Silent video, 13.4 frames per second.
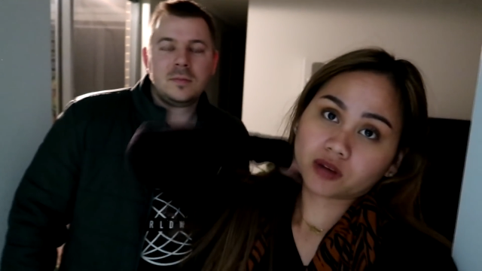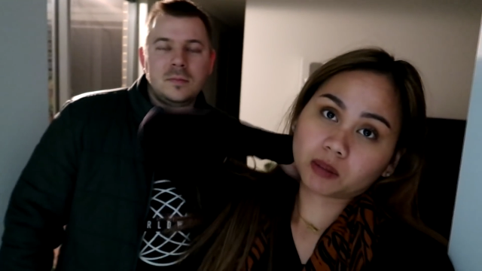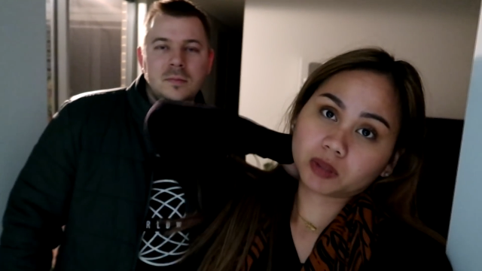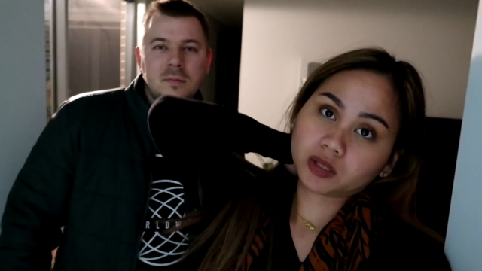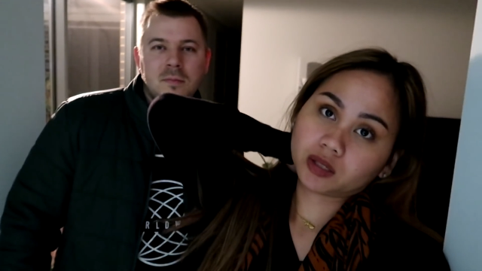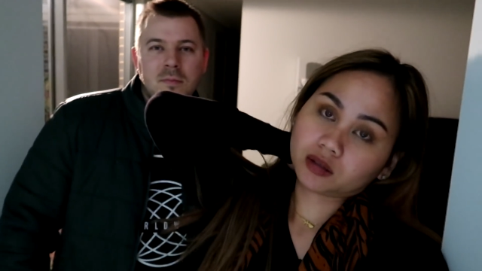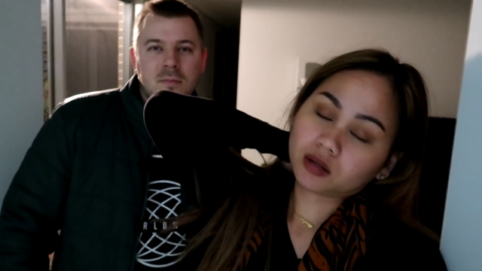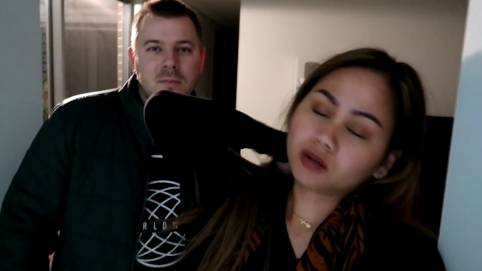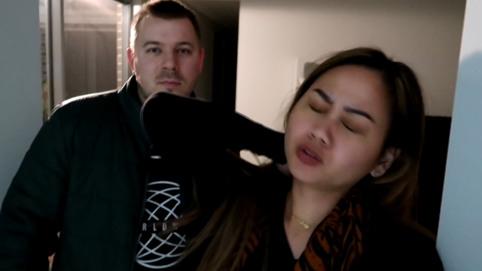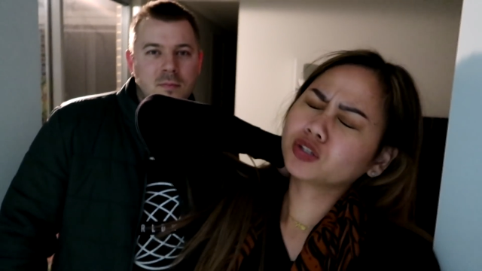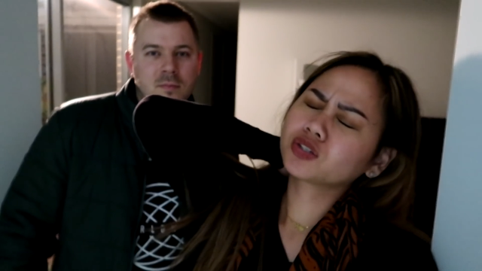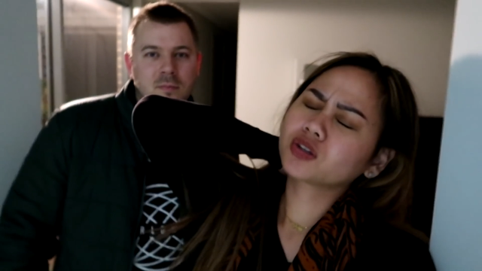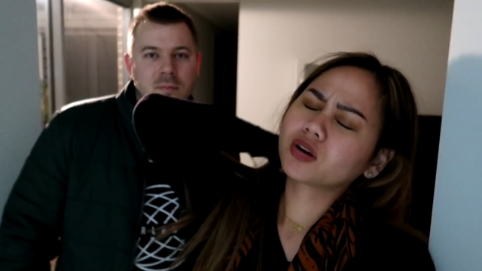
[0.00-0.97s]
Speaker 1: family dinner. Oh
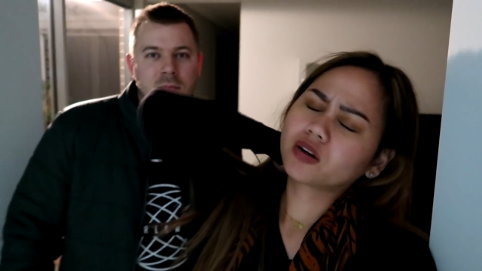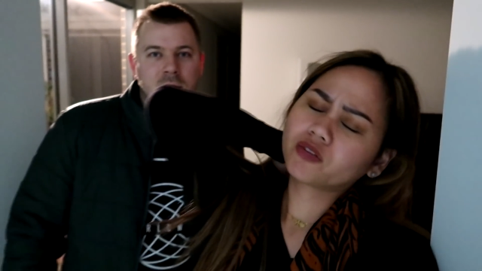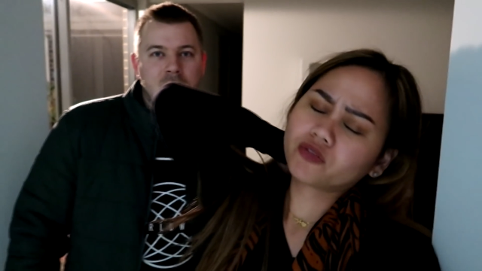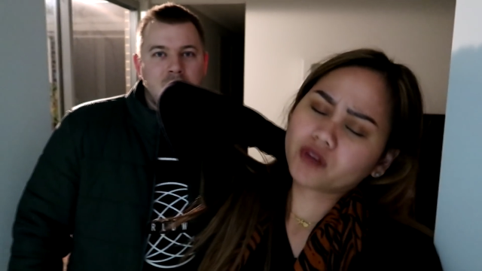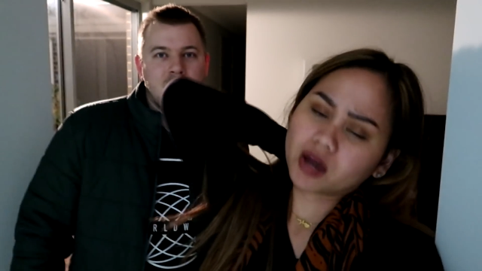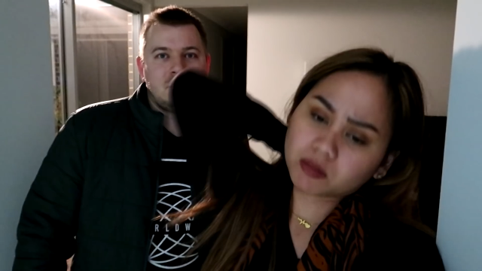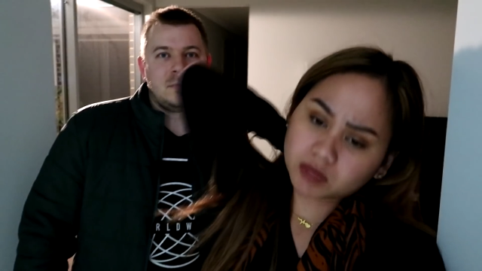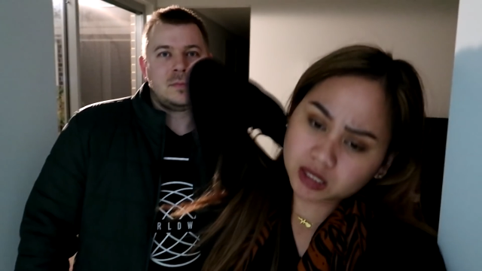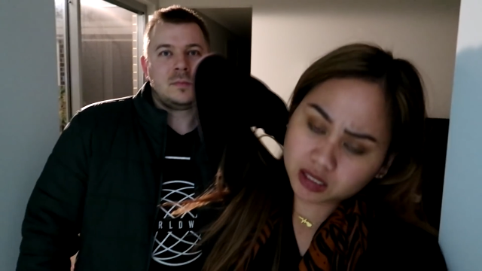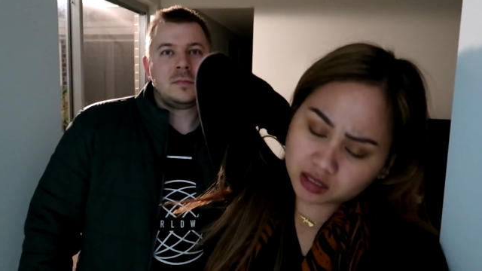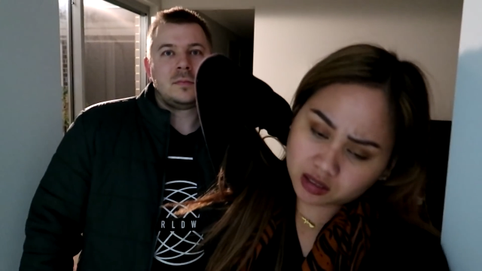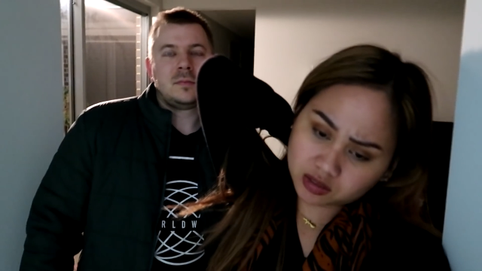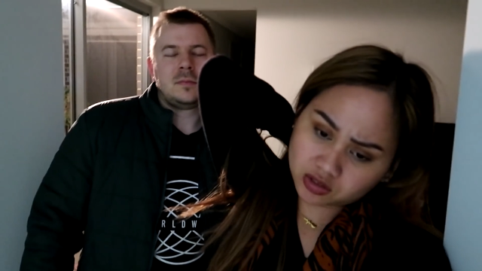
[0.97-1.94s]
no, sorry,
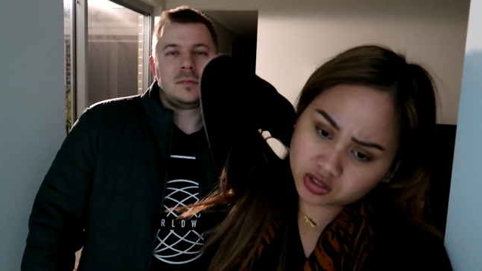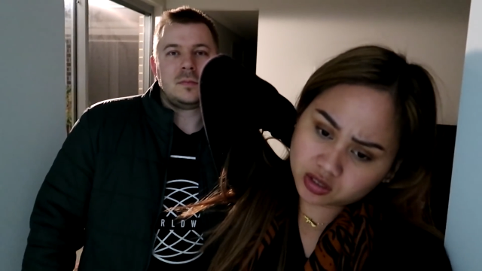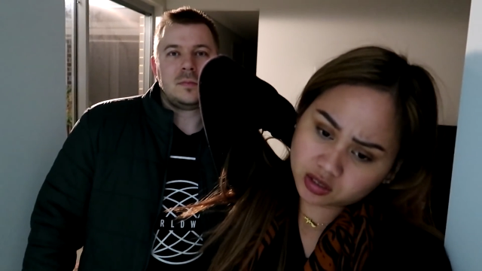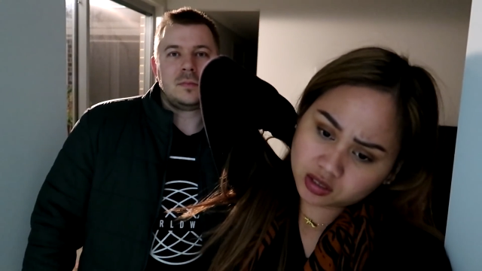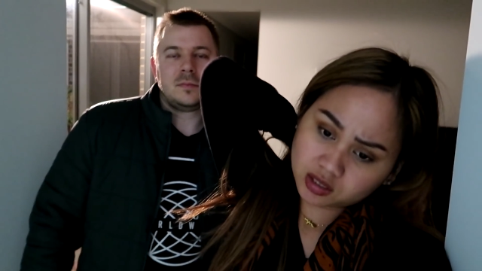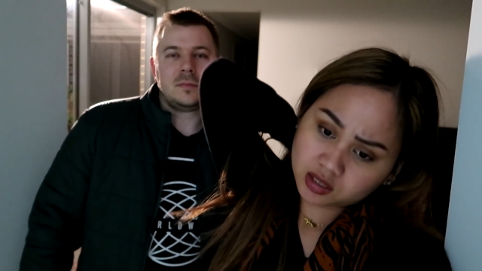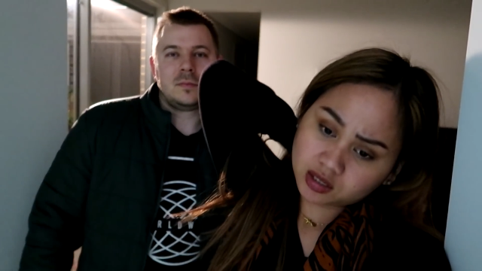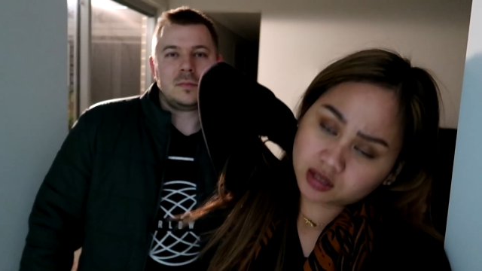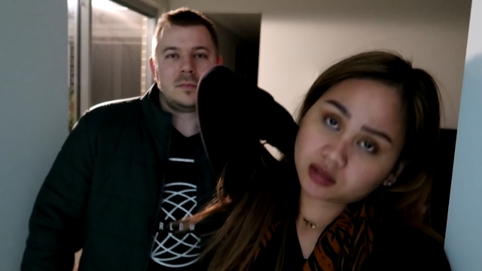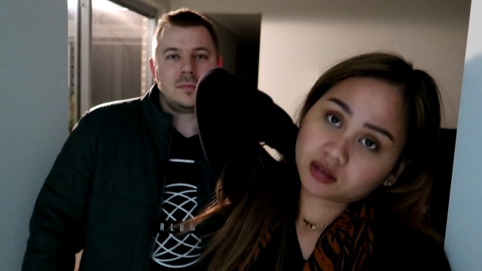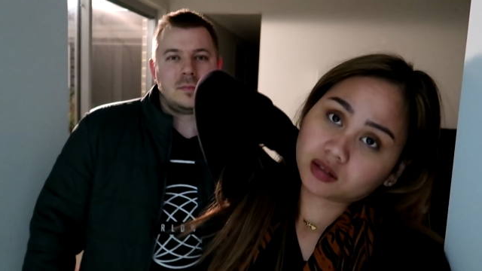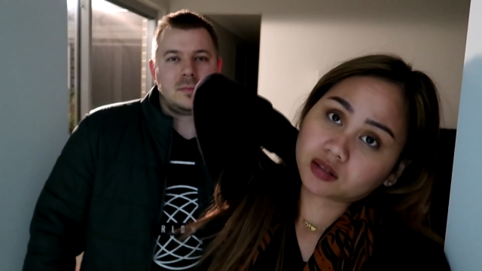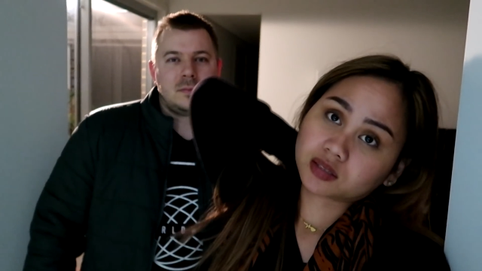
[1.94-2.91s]
family lunch.
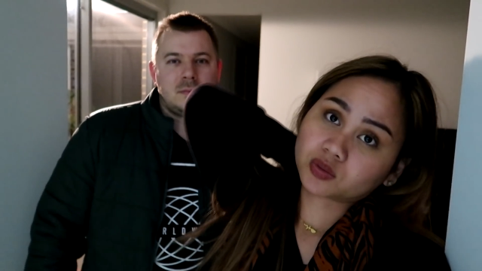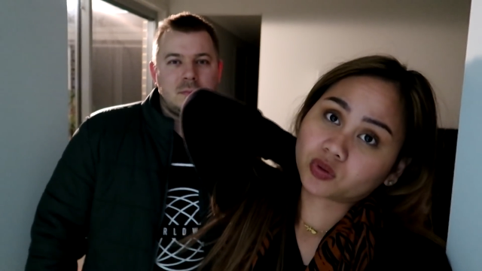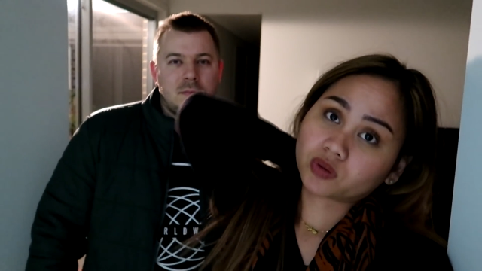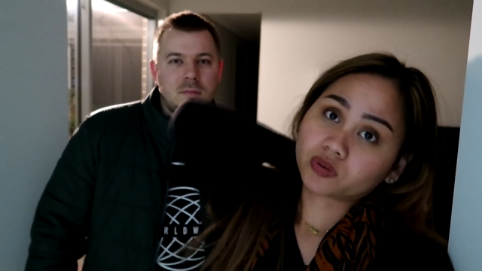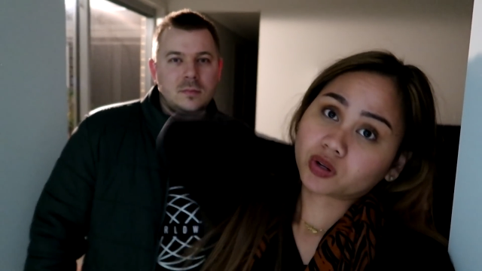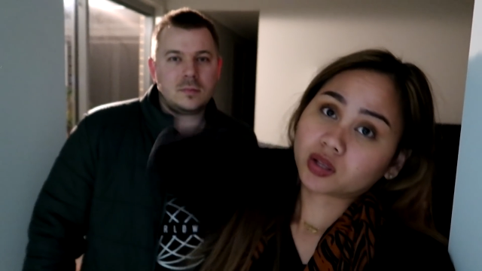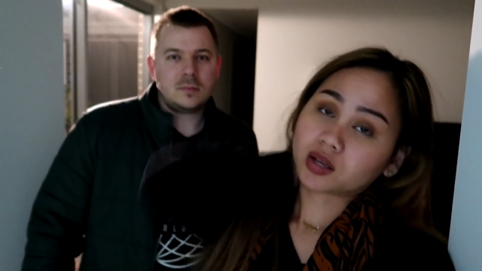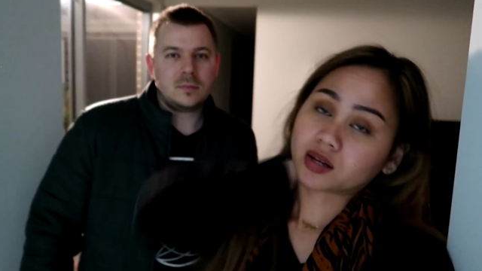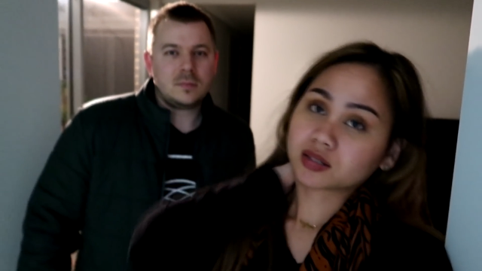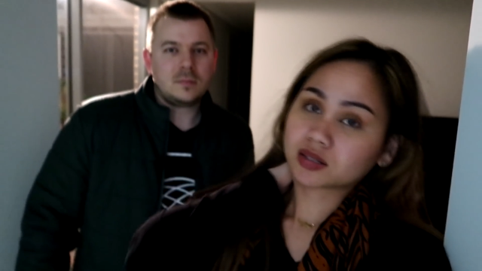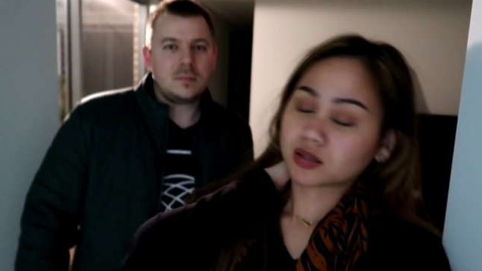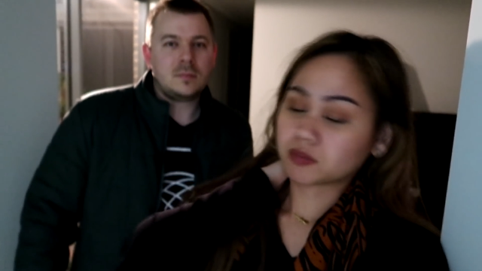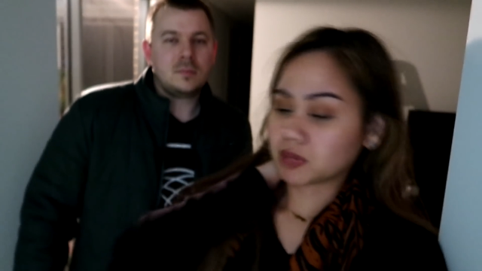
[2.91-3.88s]
Yes, 12
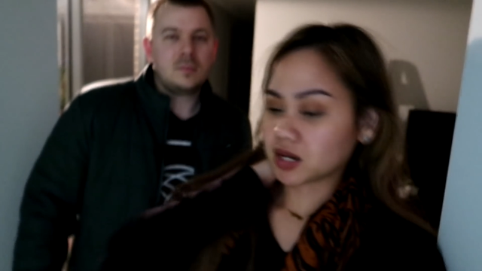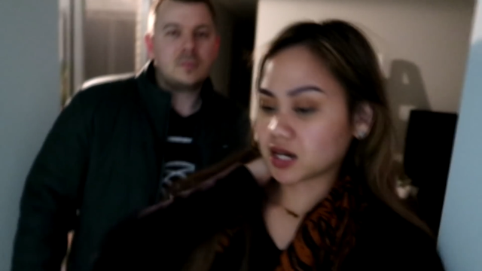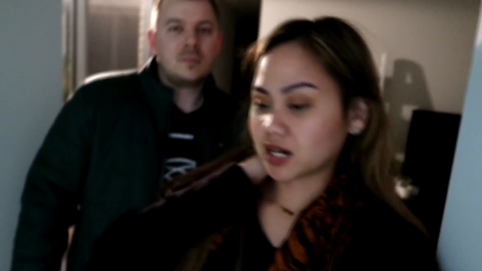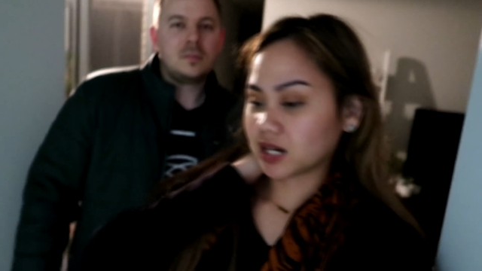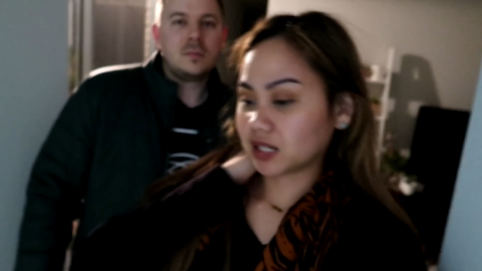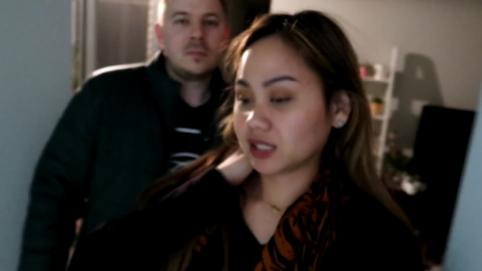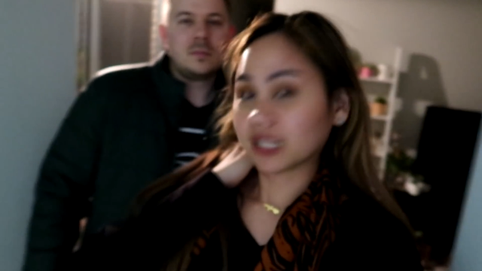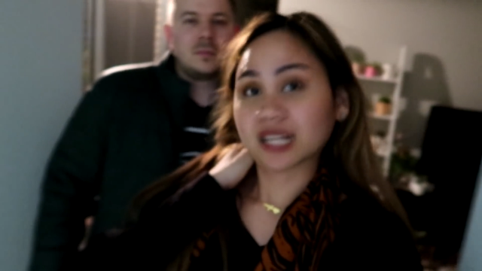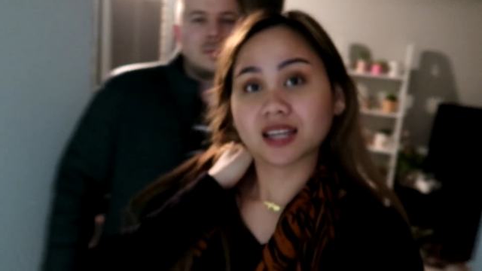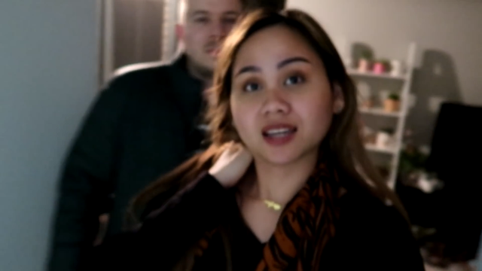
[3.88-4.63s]
o'clock sa bahay nila